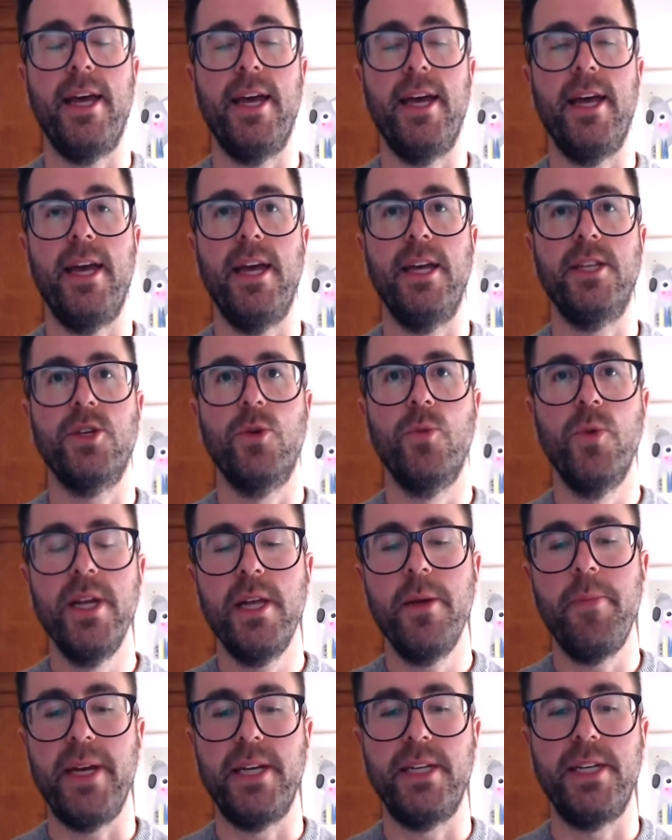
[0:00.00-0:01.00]
It's a
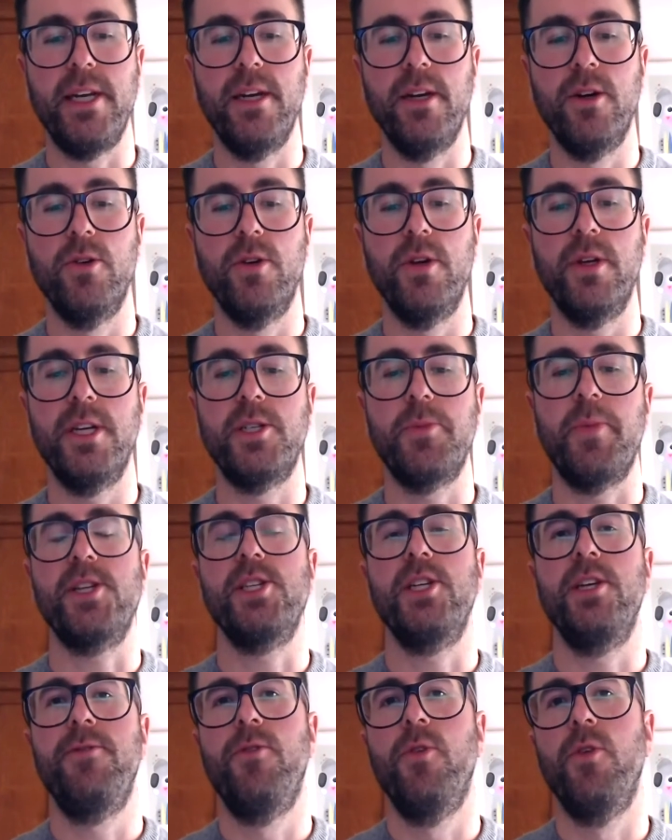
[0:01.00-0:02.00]
really big deal,
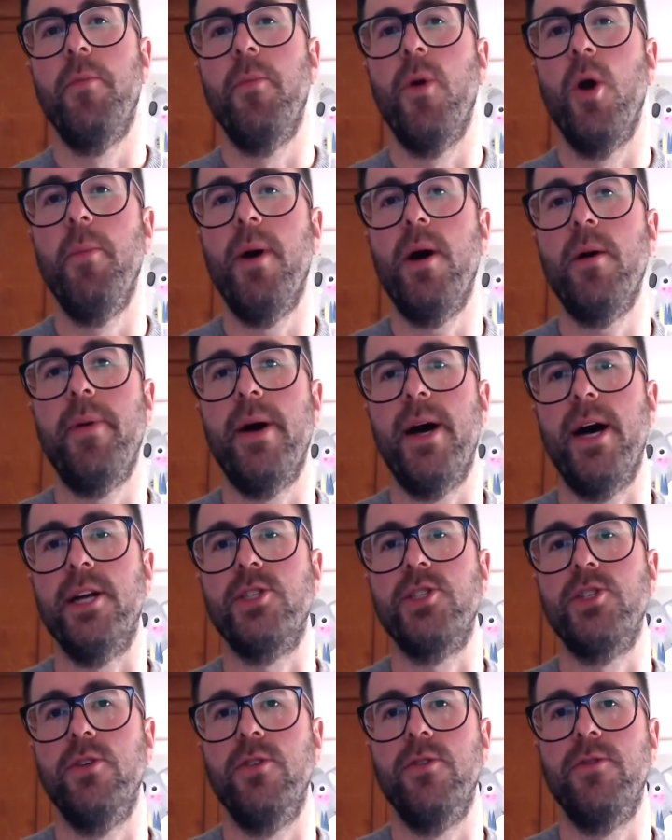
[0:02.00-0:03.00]
especially for the mobile
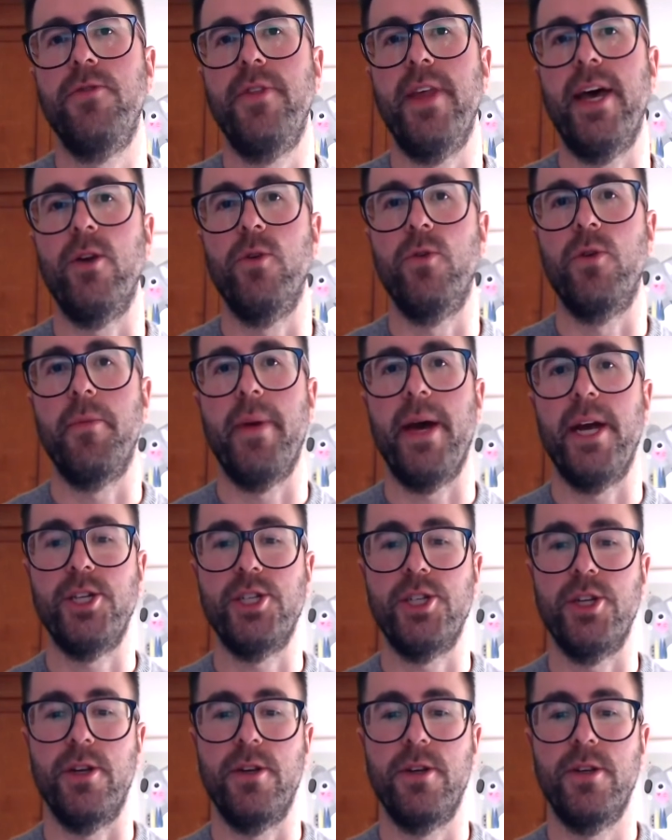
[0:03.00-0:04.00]
parts of that
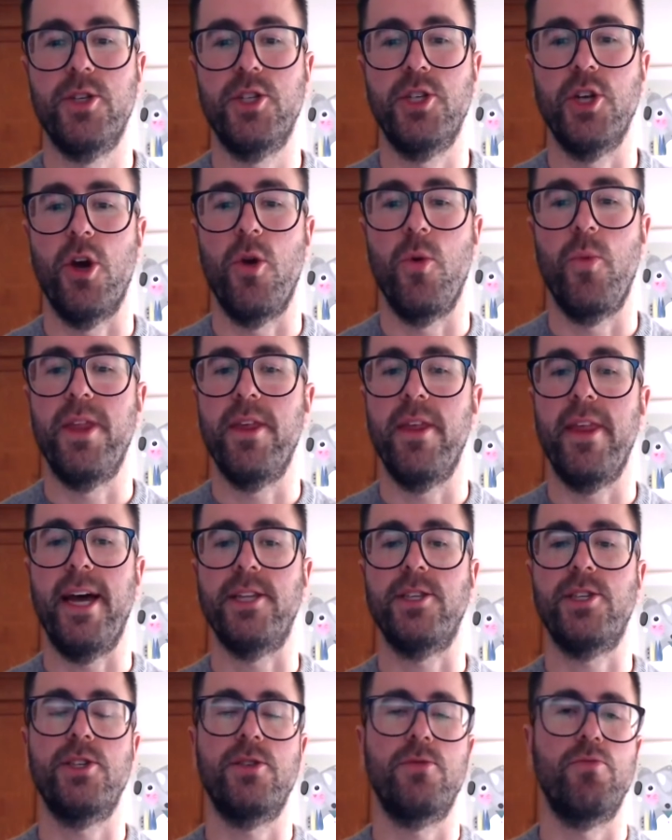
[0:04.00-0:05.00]
automation. So whether
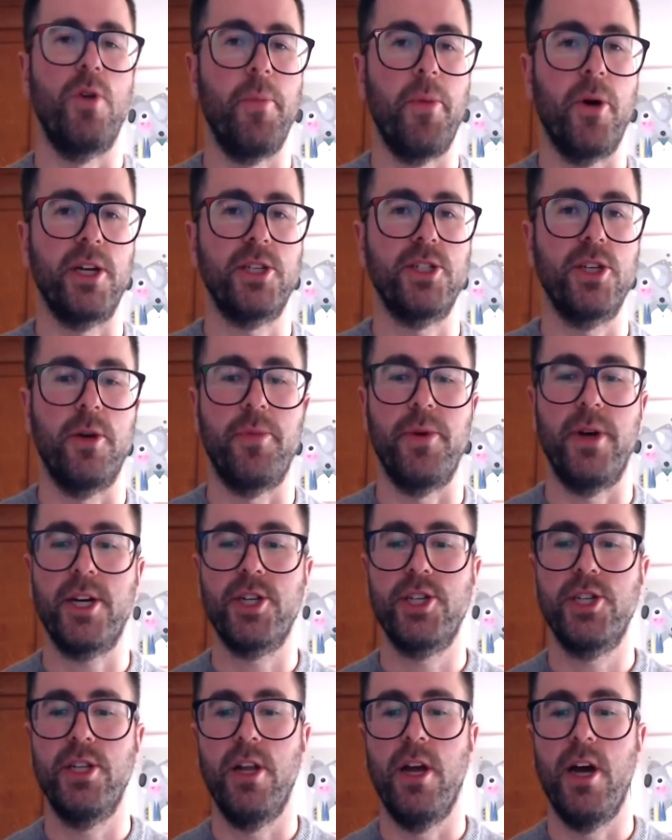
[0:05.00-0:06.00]
that's robotics on a
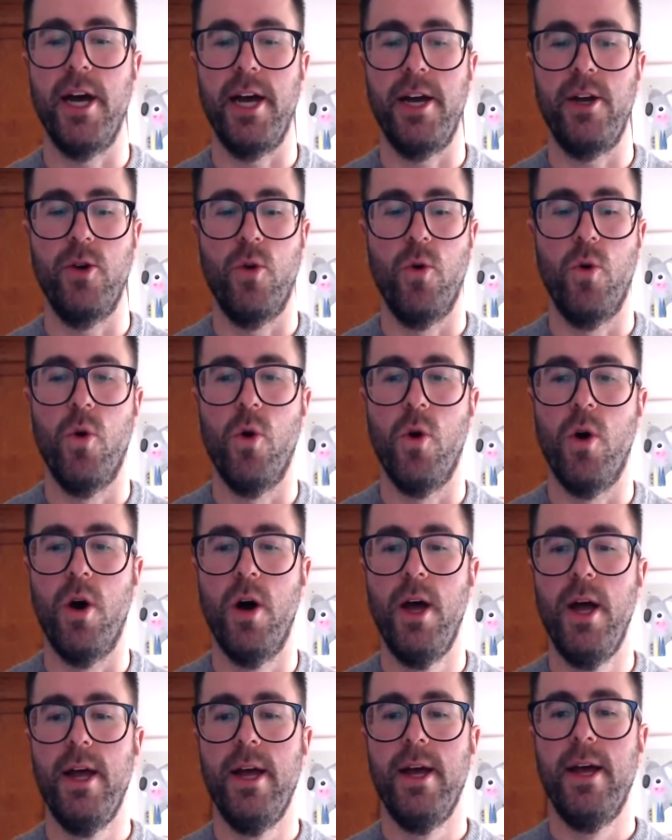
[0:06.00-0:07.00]
production line or
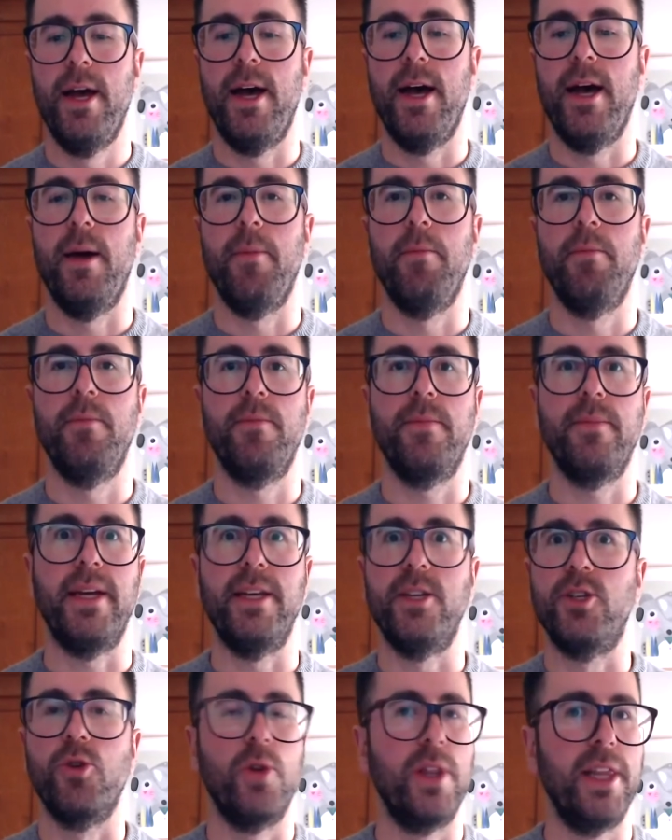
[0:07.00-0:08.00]

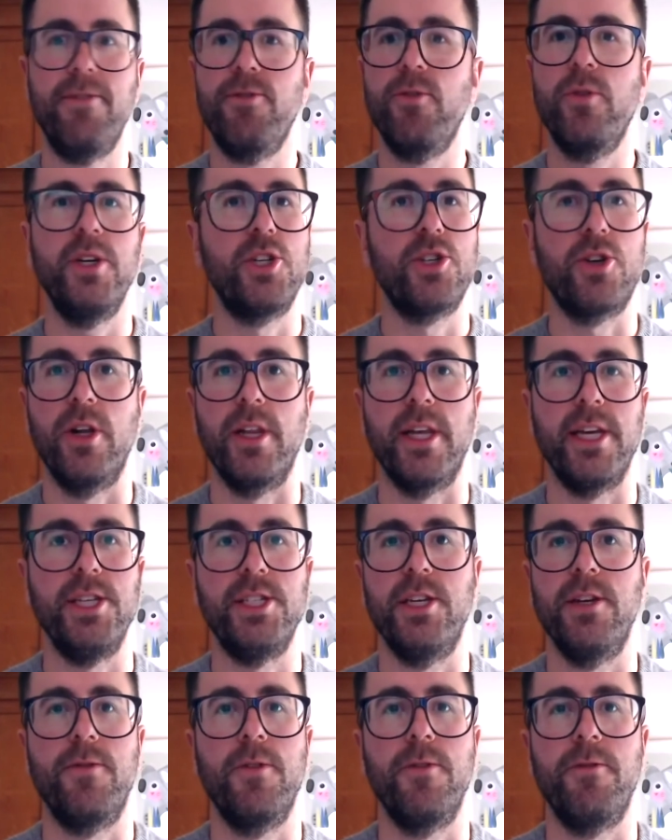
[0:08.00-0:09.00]
delivery trolleys
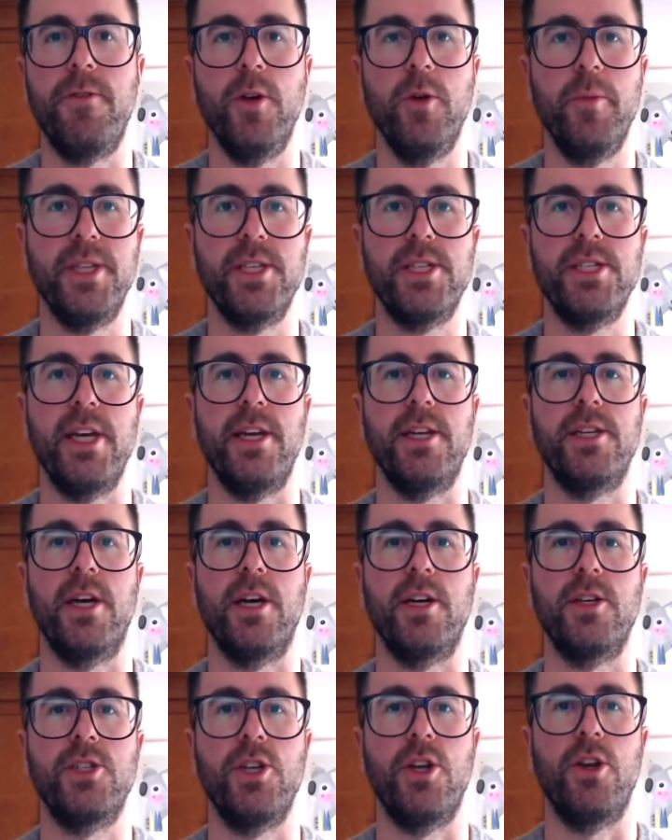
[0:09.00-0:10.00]
in a fulfillment
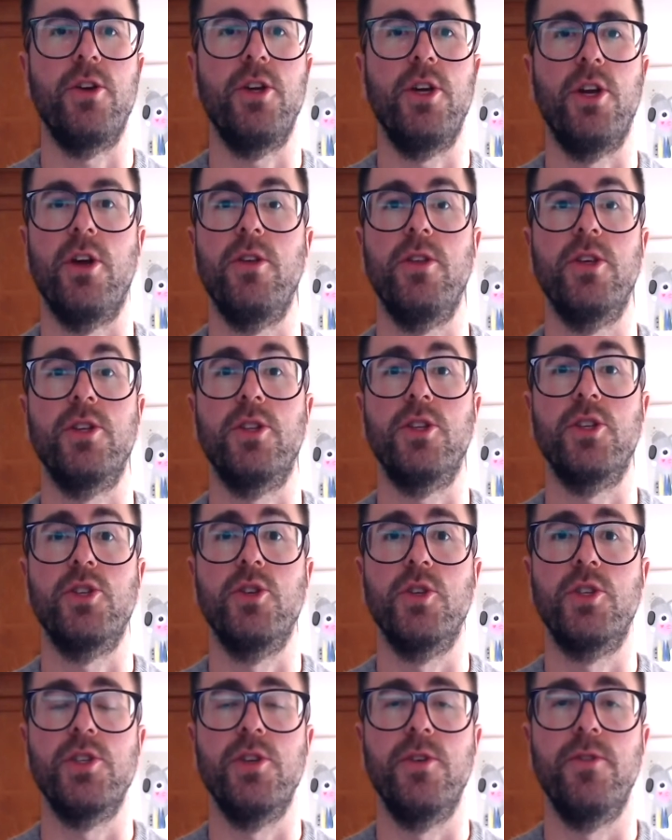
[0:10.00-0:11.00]
centre, so the
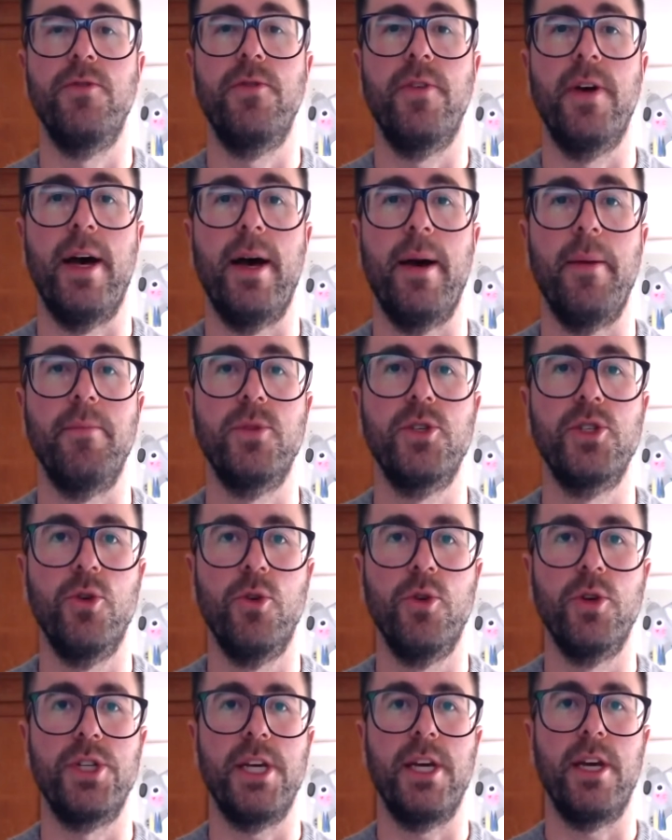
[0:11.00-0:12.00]
sorts of
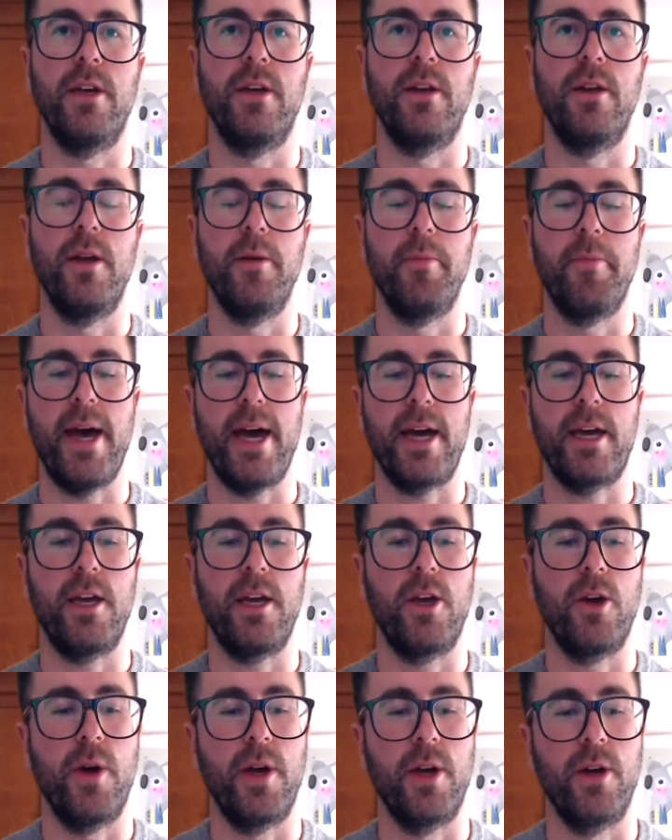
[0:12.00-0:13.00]
sorting and packing
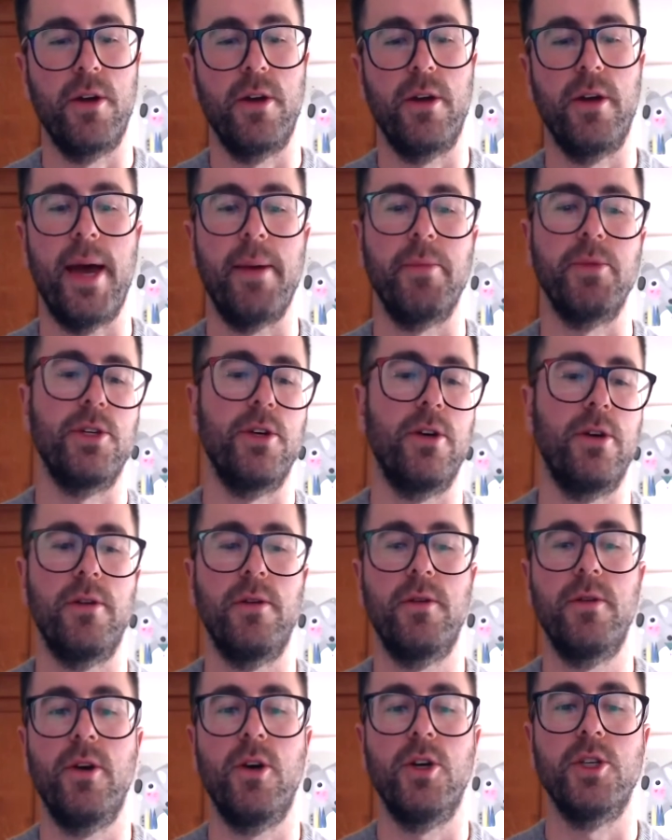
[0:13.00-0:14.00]
going on at
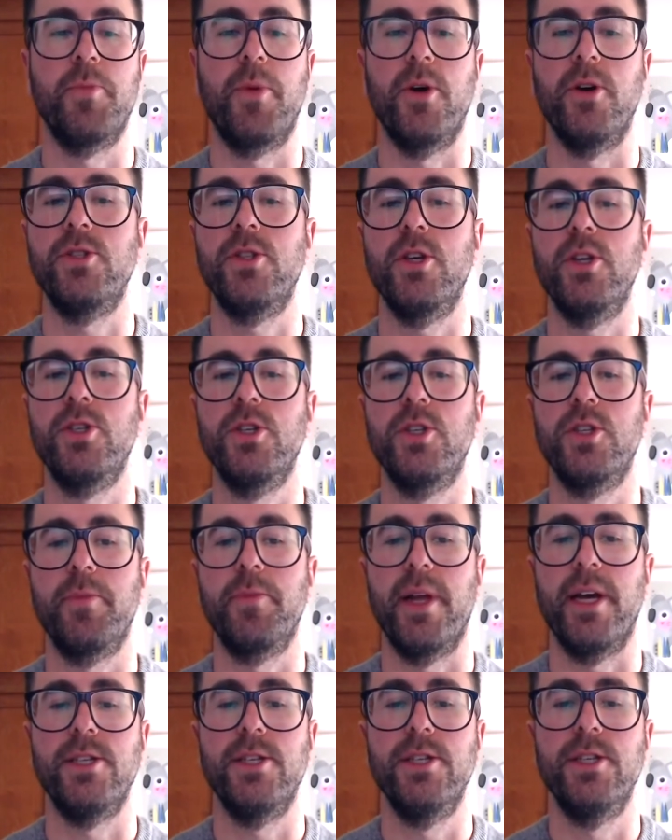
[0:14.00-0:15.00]
Amazon, Ozpost, those sorts of
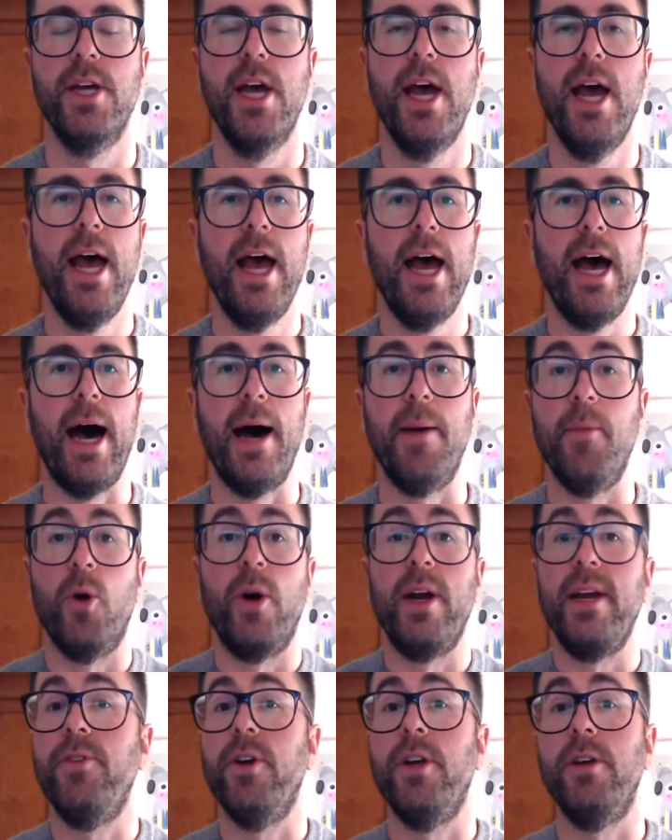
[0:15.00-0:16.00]
places, or
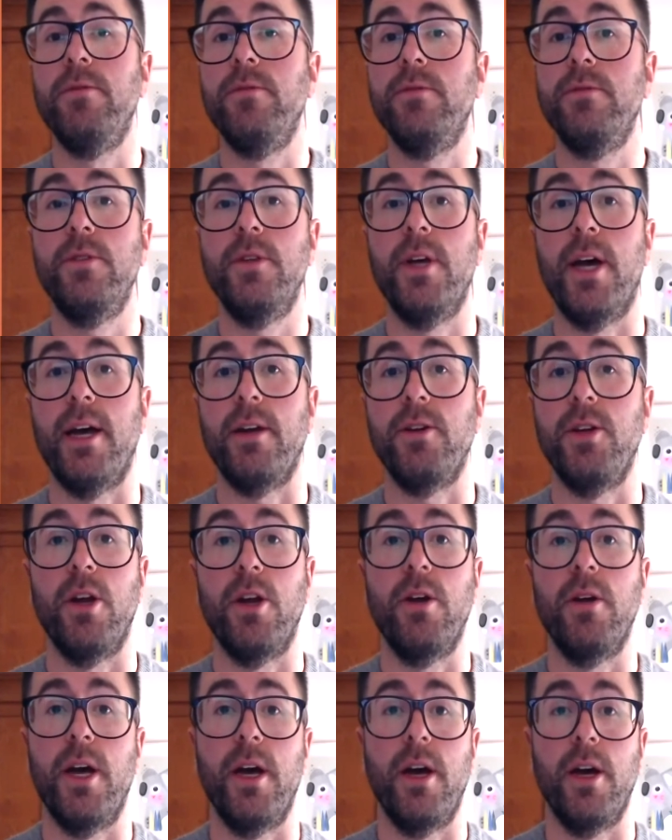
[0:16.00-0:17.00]
even
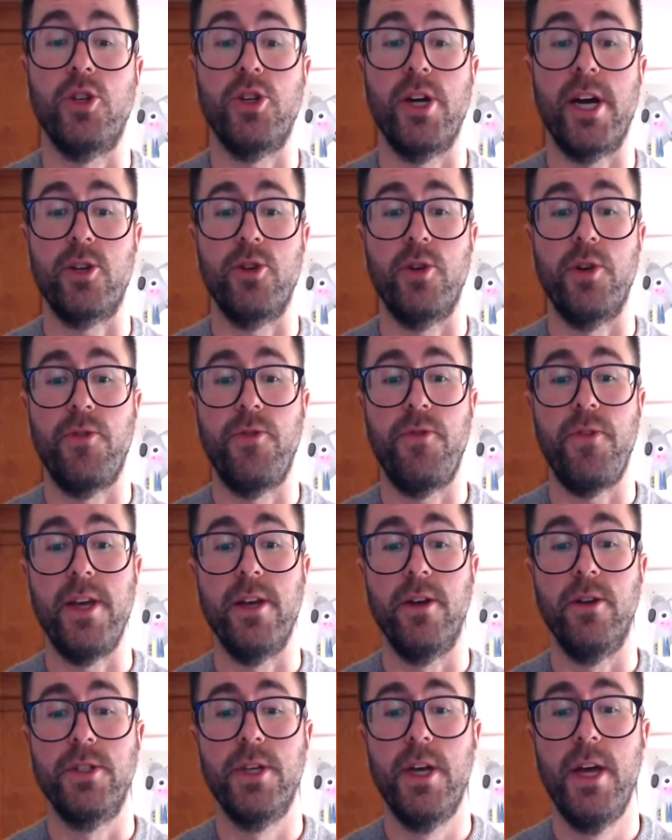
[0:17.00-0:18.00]
a tractor in a
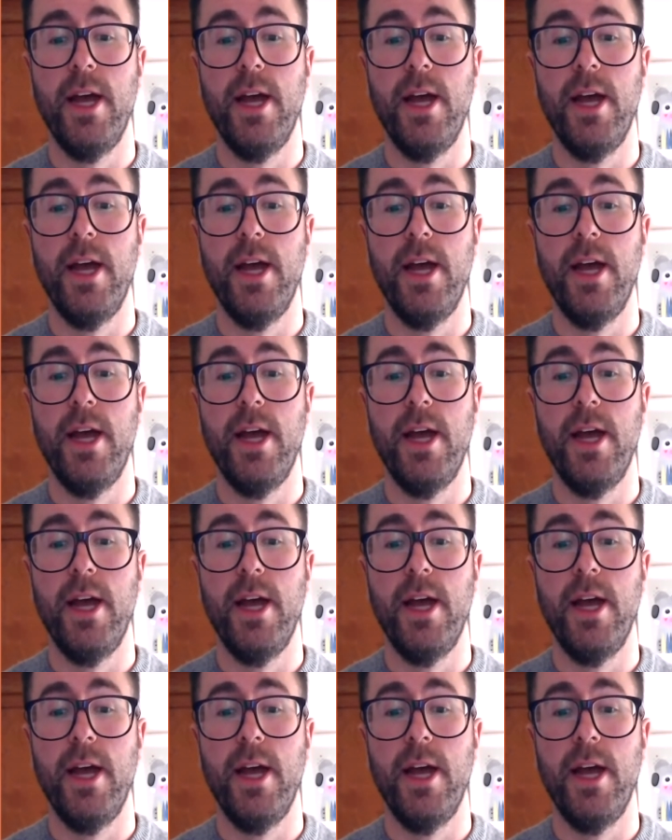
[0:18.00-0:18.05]
field.